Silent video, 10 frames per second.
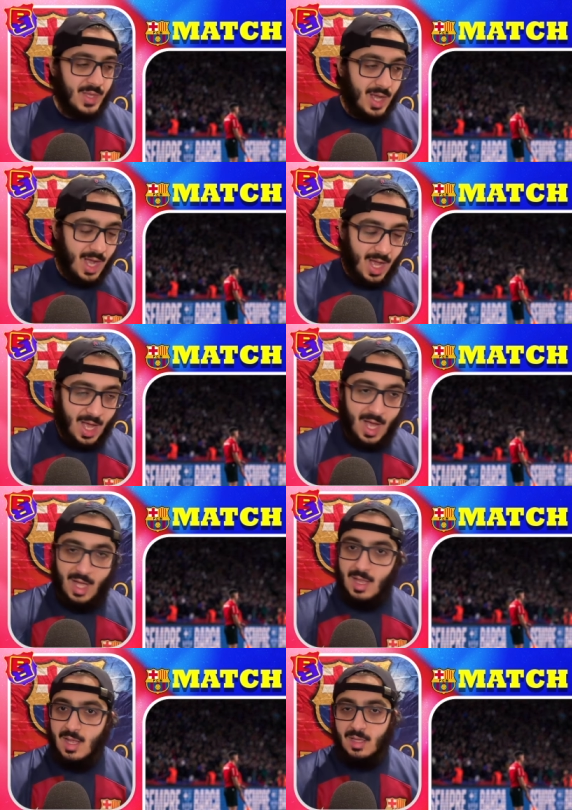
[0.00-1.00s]

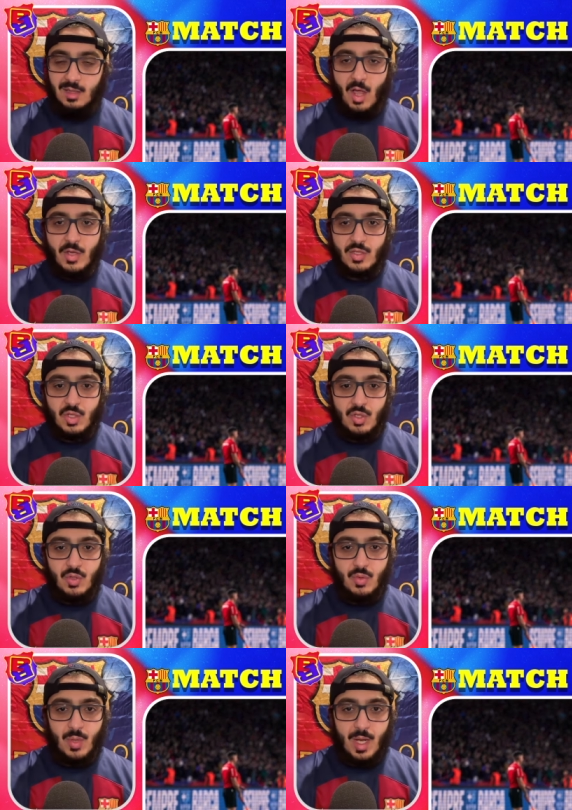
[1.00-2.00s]
uh, lost
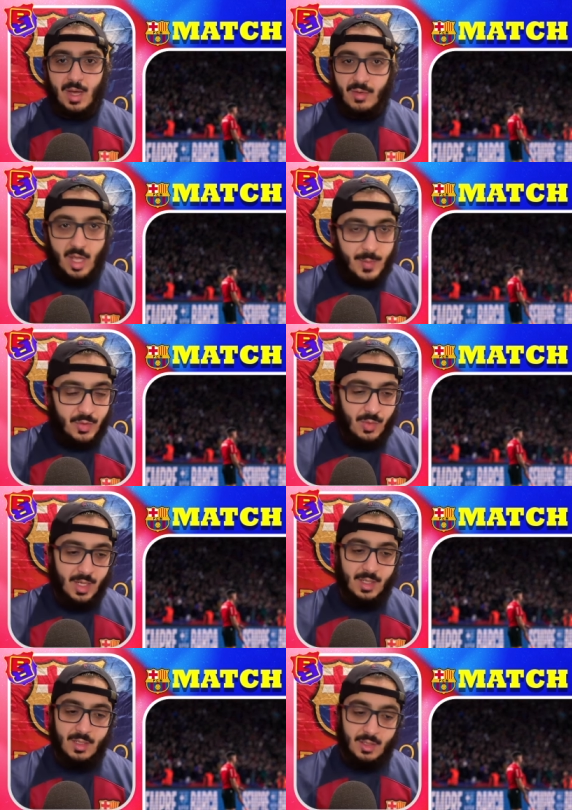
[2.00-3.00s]
to uh, Real
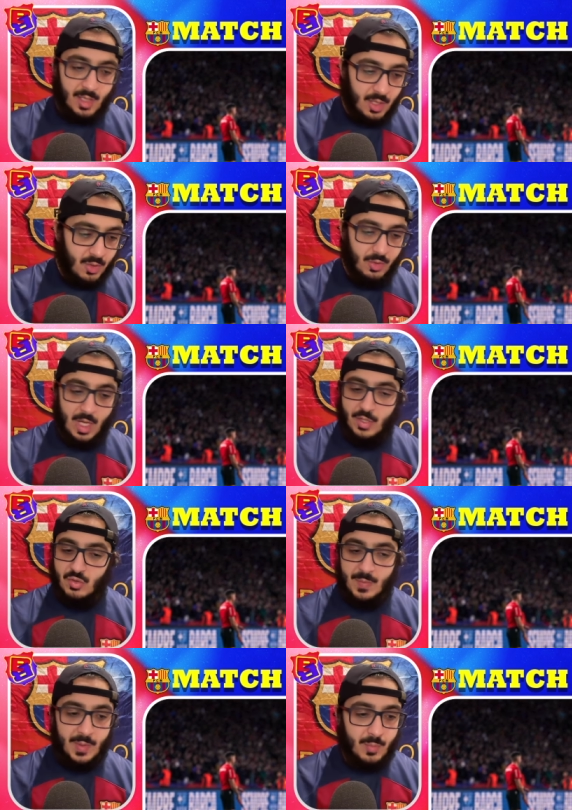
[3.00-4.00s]
Madrid. Girona
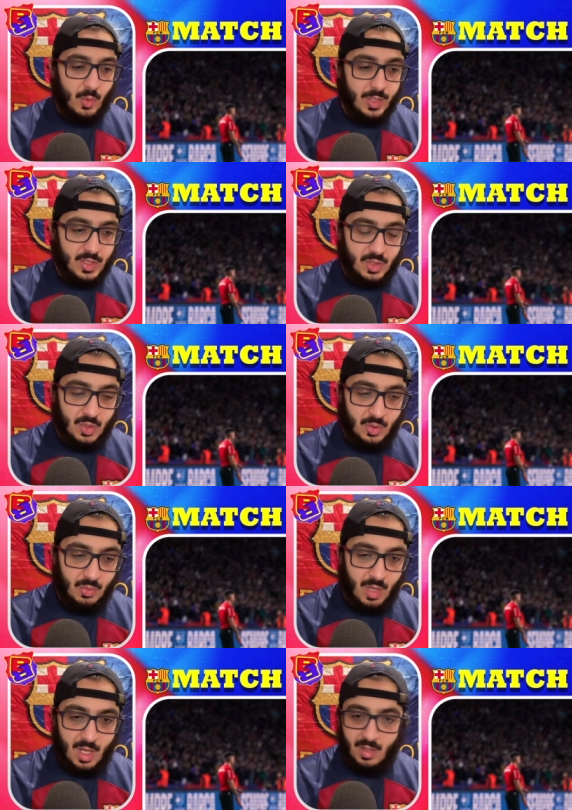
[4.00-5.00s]
dropping points
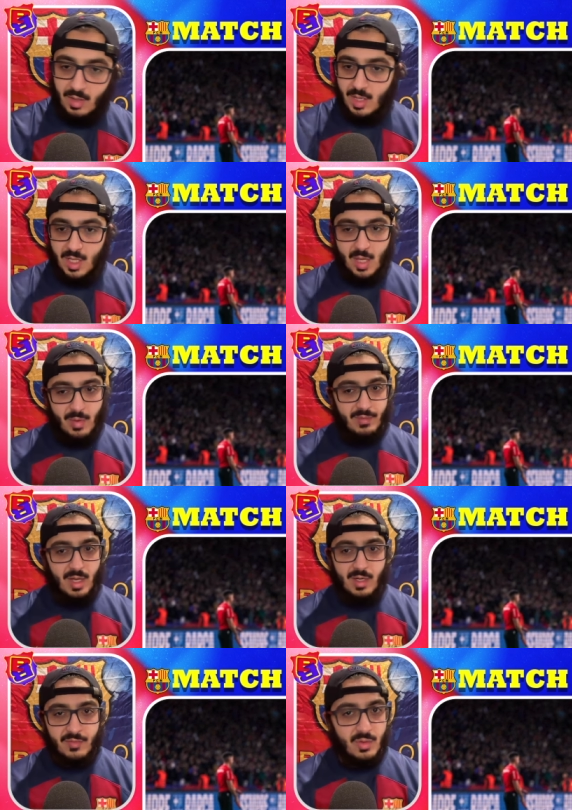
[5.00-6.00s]
to Granada. We've
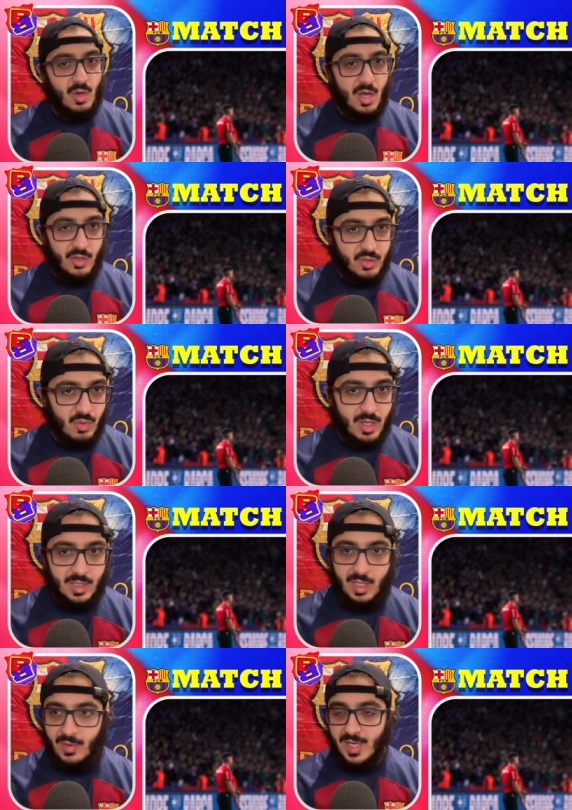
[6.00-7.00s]
gotten a few other
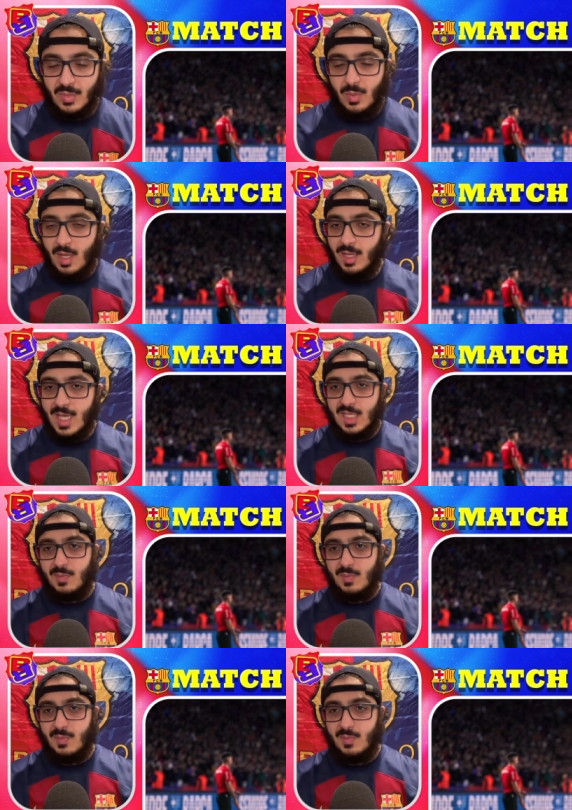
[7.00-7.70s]
draws here as well. It's